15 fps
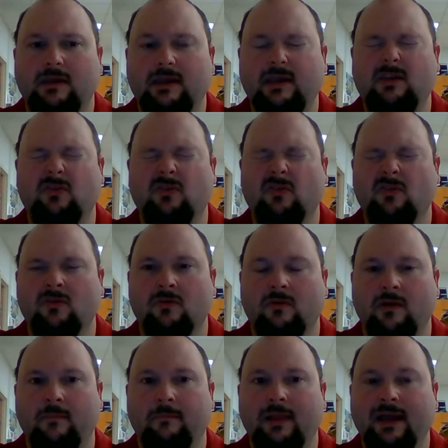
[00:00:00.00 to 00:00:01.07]
either
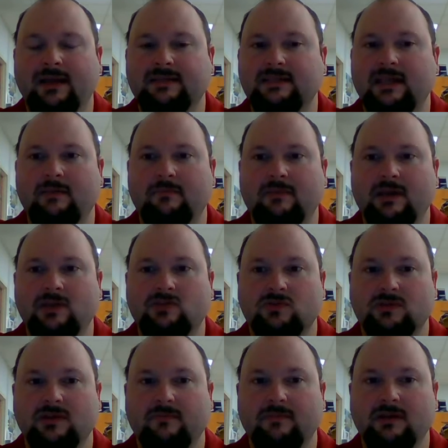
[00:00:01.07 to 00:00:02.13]
a black sand beach,
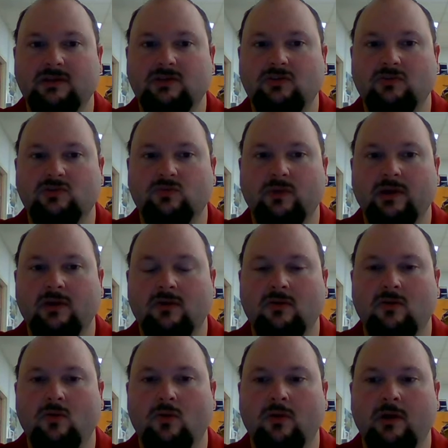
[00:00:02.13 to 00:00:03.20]
which I've been to as
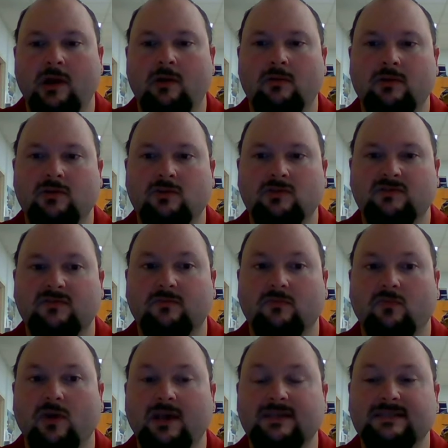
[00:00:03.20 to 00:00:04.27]
well, or I'll use from
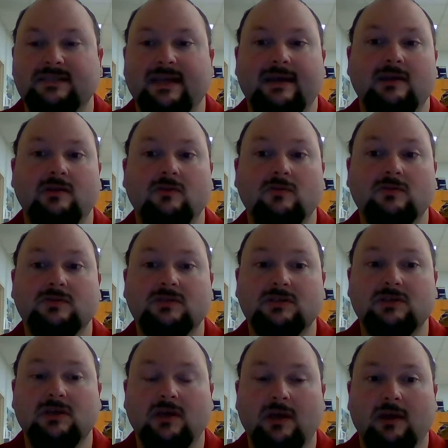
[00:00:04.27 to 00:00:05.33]
Great Sand
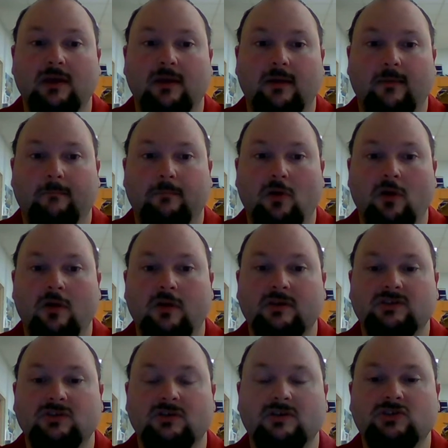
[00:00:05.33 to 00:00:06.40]
Dunes Park.
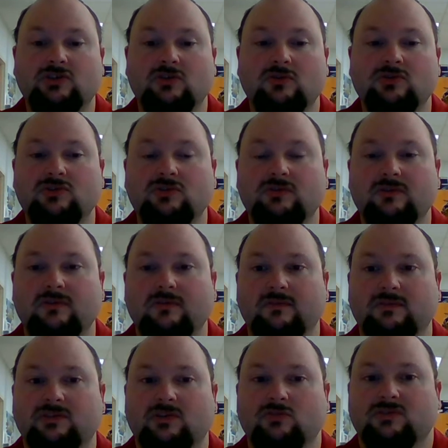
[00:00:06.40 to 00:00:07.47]
So this
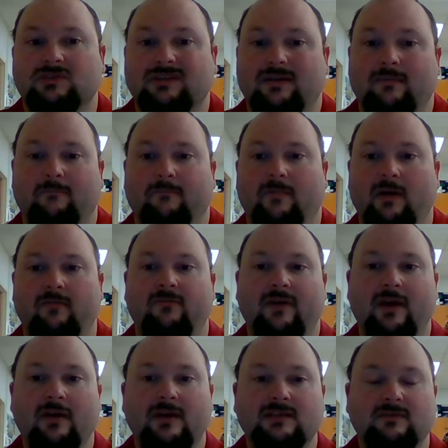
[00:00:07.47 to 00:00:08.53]
shows a
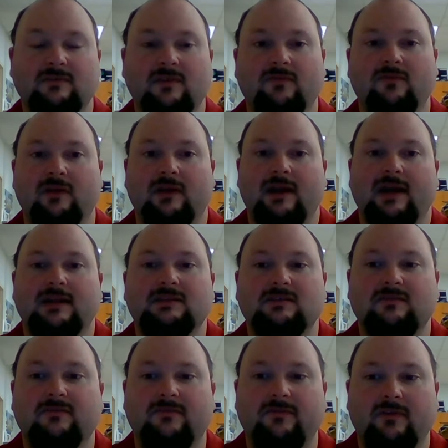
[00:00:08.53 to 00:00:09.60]
variance of different kinds
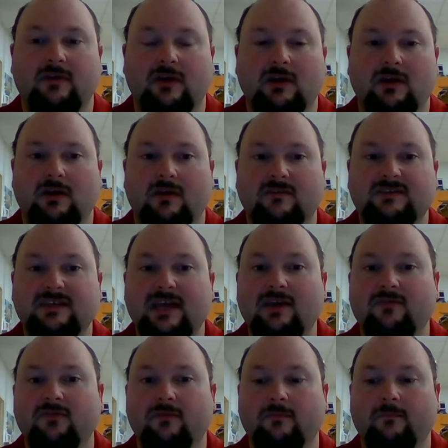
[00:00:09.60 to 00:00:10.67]
of
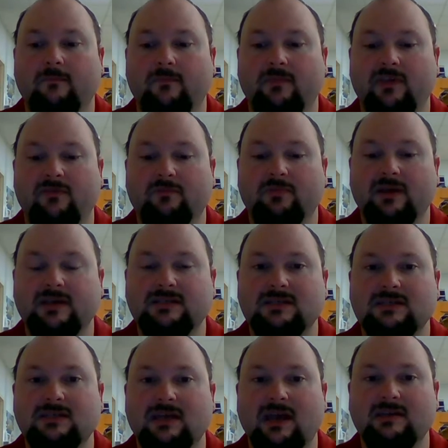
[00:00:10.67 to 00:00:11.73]
sand from different
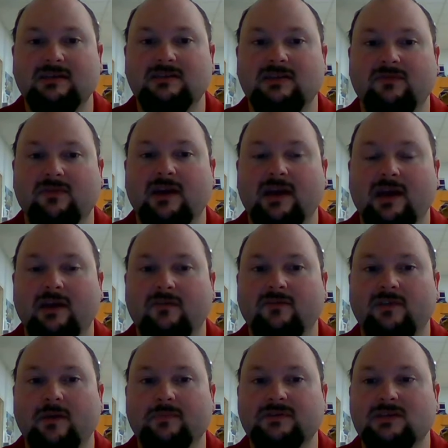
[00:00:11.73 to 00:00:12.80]
places that has different kind of
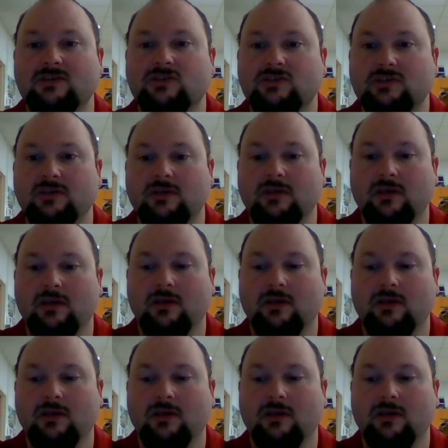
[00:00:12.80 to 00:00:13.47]
deposition